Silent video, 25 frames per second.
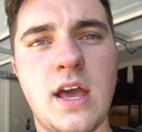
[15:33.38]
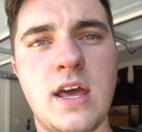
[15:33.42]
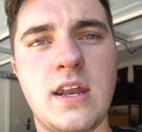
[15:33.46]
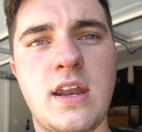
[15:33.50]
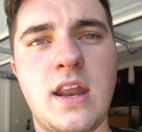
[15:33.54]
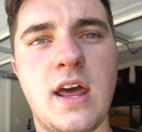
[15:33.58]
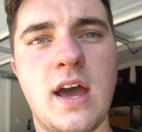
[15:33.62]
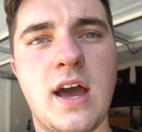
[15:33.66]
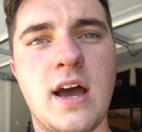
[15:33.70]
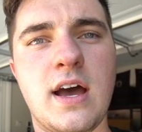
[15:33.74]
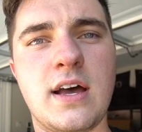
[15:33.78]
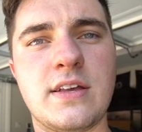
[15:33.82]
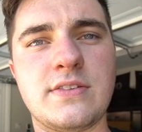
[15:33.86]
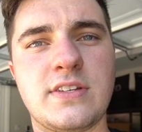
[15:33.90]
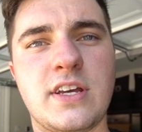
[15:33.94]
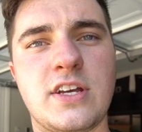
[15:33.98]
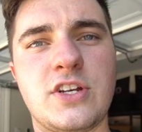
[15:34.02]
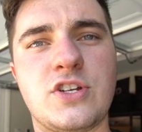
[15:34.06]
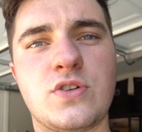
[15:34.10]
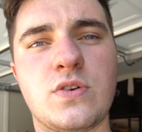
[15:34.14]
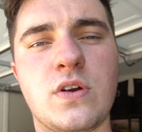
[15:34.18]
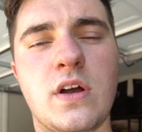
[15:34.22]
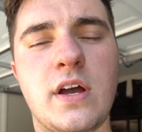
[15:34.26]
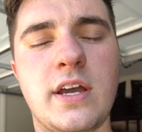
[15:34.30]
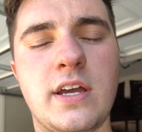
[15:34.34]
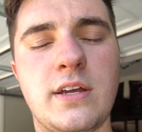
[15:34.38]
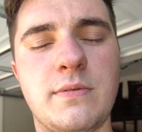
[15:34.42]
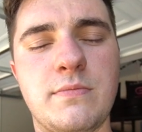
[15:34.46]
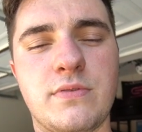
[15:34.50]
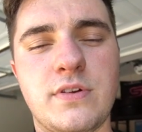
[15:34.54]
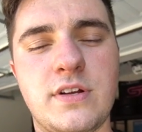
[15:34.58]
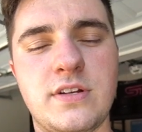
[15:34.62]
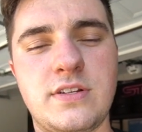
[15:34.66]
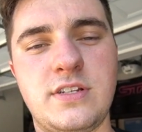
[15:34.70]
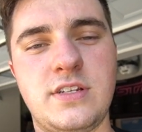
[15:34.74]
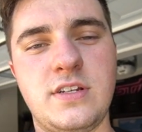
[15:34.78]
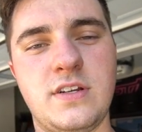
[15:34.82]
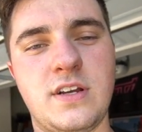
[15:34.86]
And as I try and
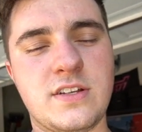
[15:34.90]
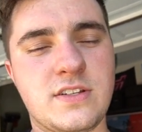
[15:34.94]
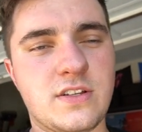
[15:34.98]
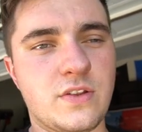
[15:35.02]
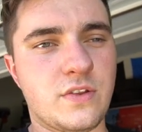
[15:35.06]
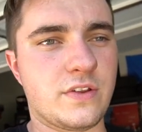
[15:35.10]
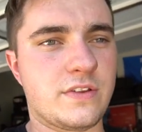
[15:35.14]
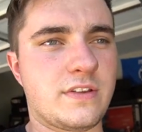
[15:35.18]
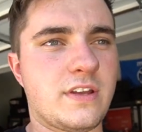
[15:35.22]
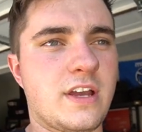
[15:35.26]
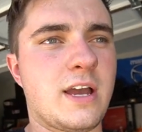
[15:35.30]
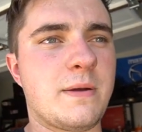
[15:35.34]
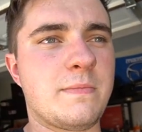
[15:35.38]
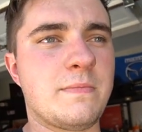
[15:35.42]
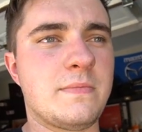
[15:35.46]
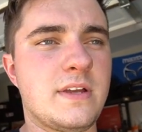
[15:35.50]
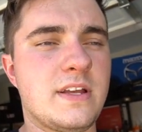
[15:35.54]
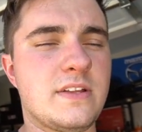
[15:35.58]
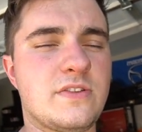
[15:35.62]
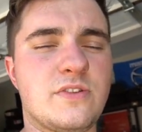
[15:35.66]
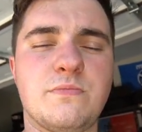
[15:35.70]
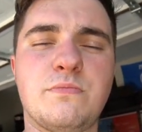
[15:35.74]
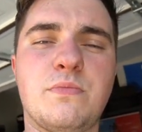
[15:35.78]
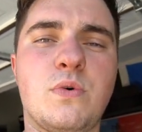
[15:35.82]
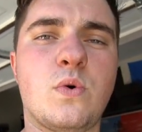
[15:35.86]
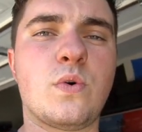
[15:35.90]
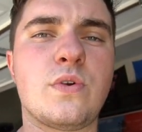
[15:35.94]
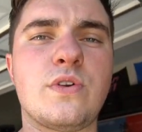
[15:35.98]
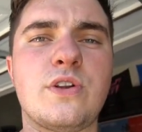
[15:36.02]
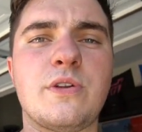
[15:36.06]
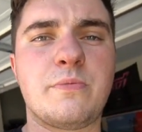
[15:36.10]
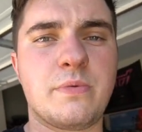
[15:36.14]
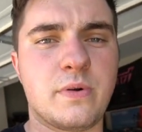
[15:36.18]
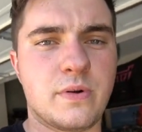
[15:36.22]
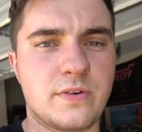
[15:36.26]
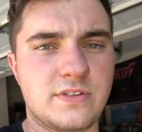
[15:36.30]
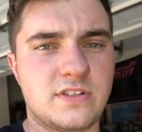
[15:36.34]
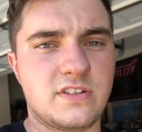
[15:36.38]
preach to you guys all the time, it's important
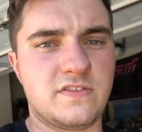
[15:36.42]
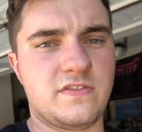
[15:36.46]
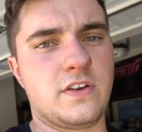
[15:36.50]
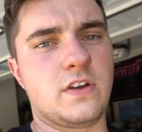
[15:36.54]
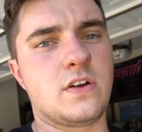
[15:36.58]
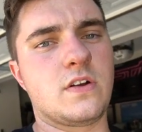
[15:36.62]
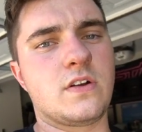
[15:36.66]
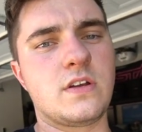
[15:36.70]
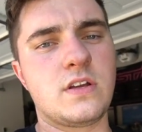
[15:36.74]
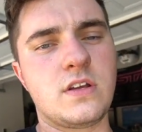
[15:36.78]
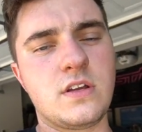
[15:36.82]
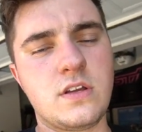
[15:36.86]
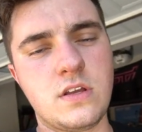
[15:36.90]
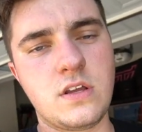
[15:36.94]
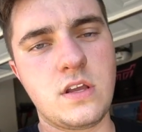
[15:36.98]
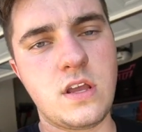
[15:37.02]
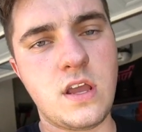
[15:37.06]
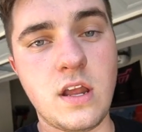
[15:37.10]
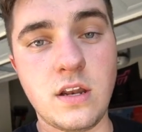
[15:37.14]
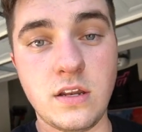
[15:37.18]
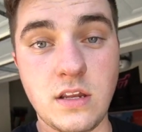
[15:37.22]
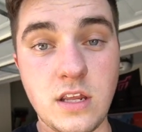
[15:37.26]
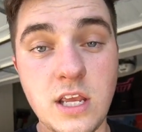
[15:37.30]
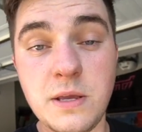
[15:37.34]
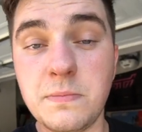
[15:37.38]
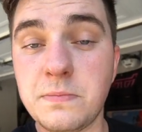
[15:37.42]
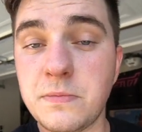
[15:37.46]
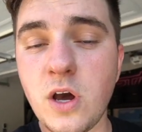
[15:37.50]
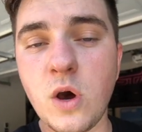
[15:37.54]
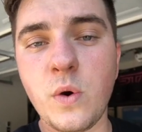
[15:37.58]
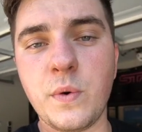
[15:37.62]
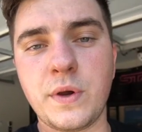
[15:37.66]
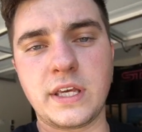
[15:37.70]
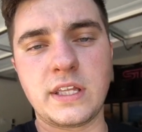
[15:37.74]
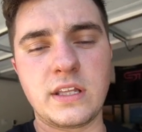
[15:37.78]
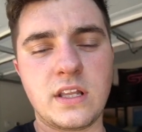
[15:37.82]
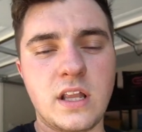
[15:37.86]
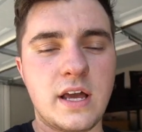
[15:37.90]
to persevere and keep
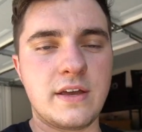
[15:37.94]
going in